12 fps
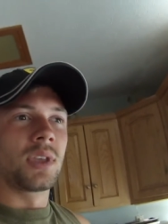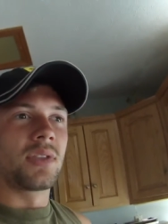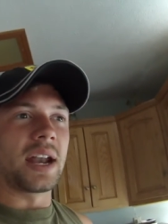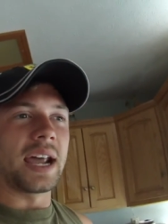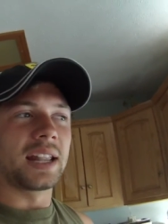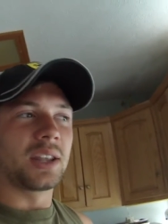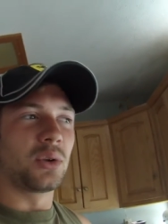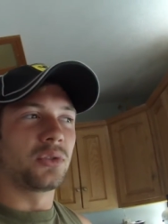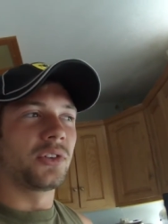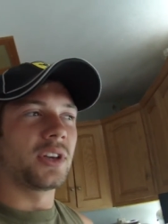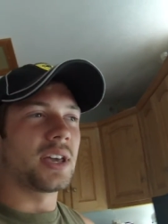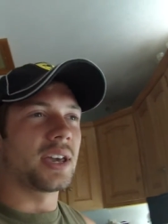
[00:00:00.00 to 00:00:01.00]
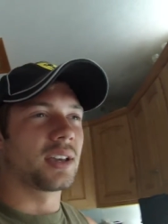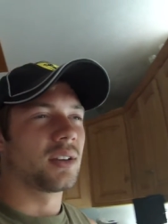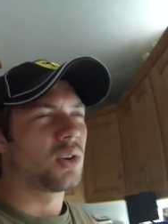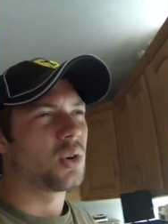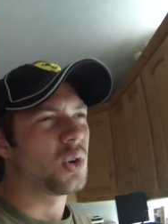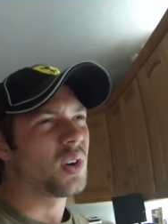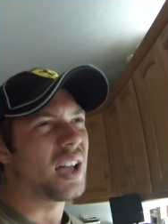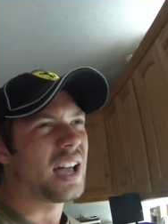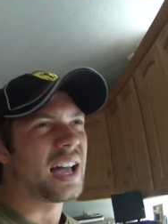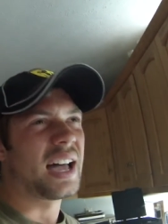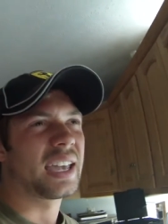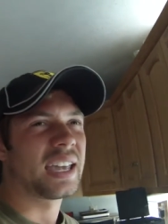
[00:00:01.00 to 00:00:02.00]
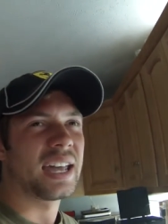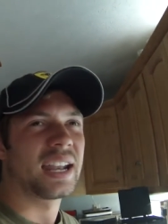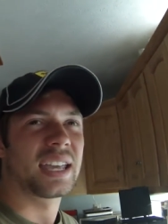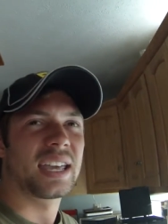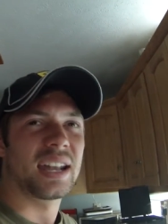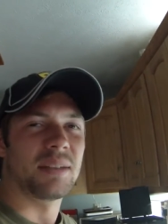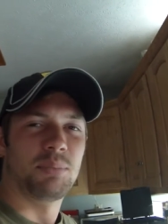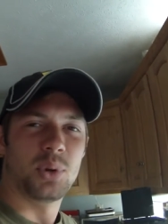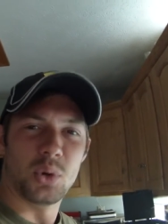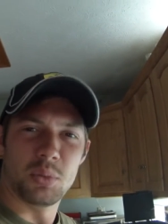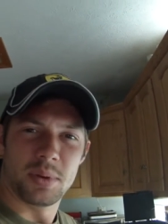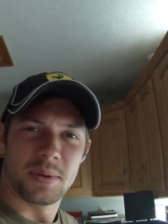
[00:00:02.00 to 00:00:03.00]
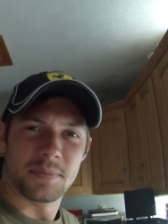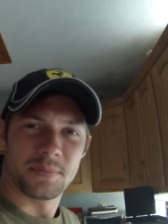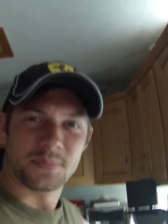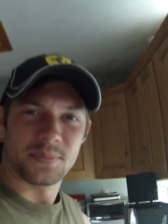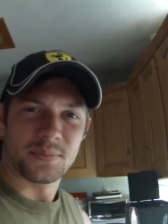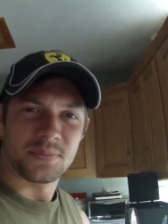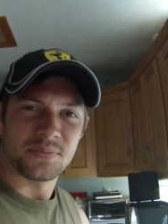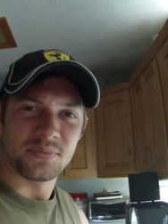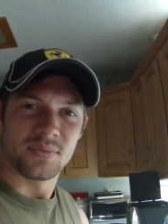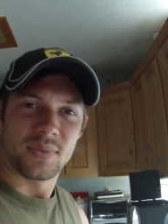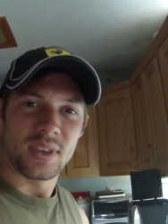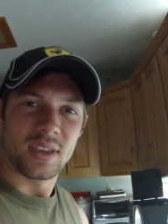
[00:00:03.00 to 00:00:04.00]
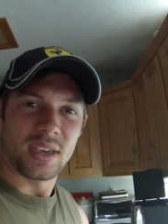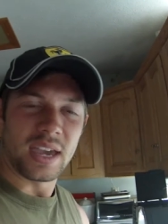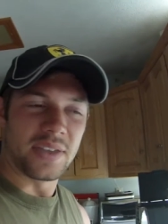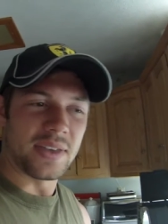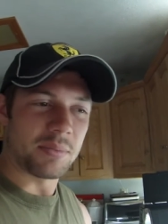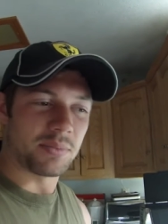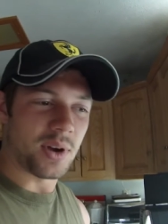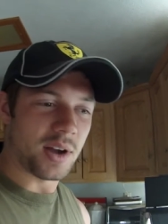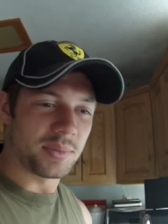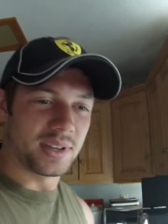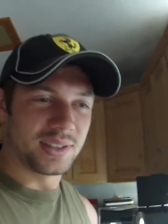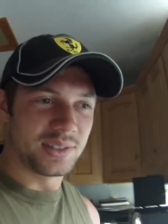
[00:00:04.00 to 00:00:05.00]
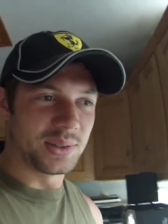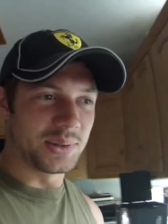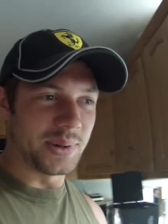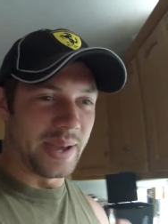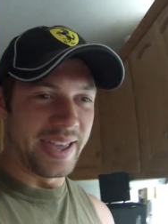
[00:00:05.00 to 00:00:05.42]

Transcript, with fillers: Then I had a little feeling, I kind of gotta poop, and that brought me to